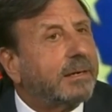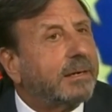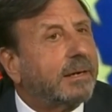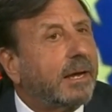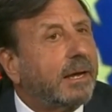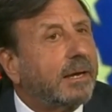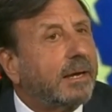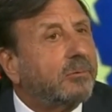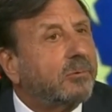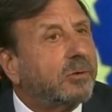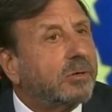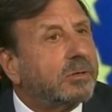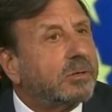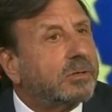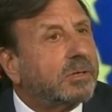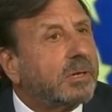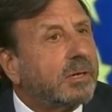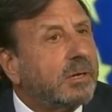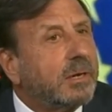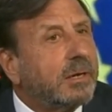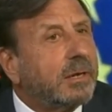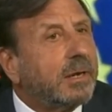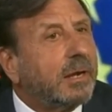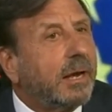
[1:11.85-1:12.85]
And I would
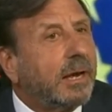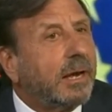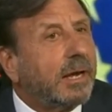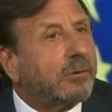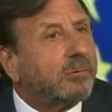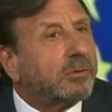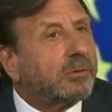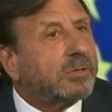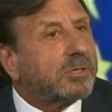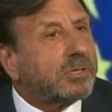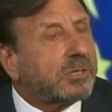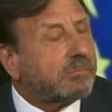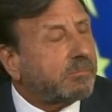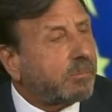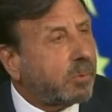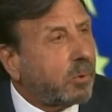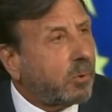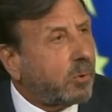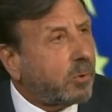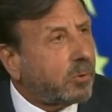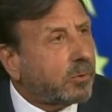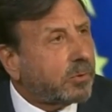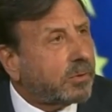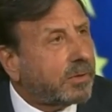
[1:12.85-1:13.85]
I would
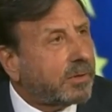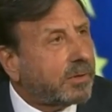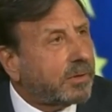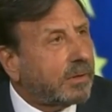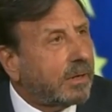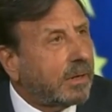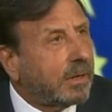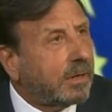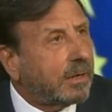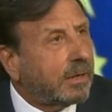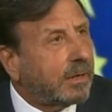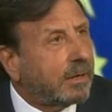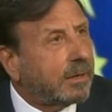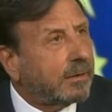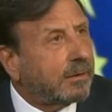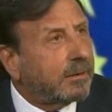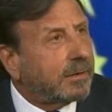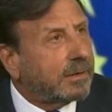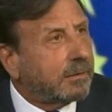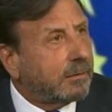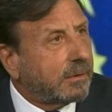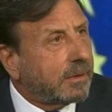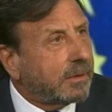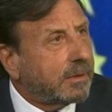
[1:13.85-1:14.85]
support uh,
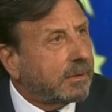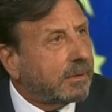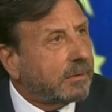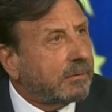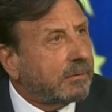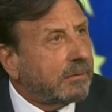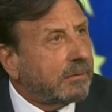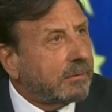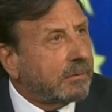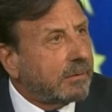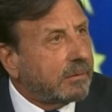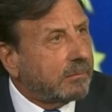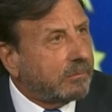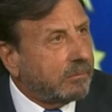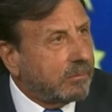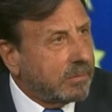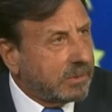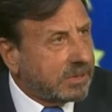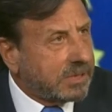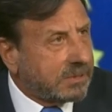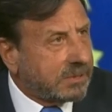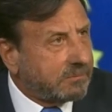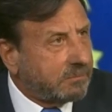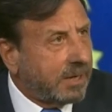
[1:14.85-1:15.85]
the, the,
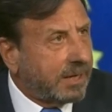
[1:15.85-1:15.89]
Mrs.